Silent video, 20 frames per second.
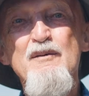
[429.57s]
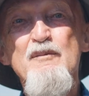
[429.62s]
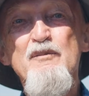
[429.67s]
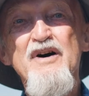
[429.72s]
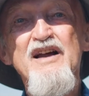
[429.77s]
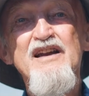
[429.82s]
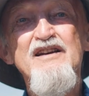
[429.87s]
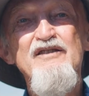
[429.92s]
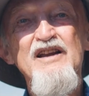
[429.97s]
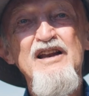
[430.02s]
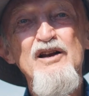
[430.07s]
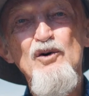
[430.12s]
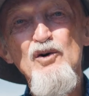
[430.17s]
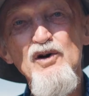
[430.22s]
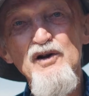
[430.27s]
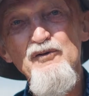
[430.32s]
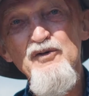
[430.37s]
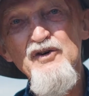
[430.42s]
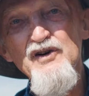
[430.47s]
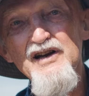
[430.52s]
But in
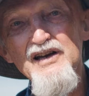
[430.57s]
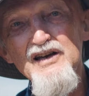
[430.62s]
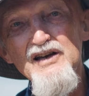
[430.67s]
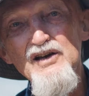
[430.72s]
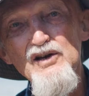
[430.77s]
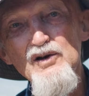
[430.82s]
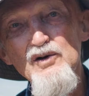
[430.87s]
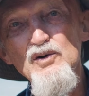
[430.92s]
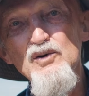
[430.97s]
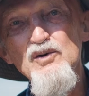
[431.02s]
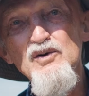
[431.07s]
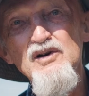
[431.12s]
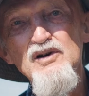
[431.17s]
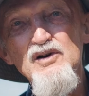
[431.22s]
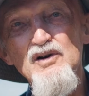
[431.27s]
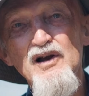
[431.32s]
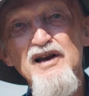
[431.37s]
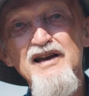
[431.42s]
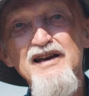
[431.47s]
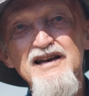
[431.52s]
order for a new
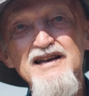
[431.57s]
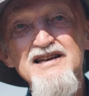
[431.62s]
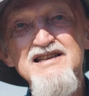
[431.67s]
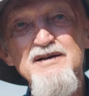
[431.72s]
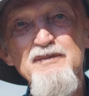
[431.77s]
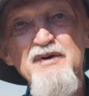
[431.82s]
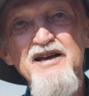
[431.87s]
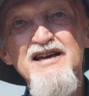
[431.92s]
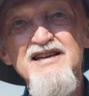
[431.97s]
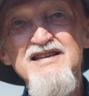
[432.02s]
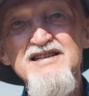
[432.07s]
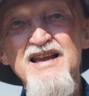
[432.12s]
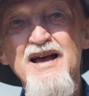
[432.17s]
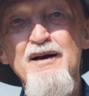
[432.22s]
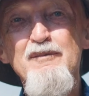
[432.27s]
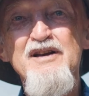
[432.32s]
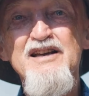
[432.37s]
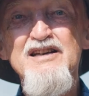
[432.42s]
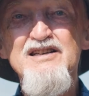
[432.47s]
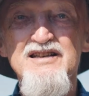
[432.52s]
colony to be
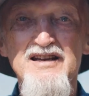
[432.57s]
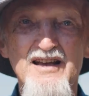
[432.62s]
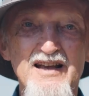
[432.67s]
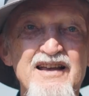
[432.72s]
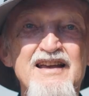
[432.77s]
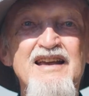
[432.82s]
established,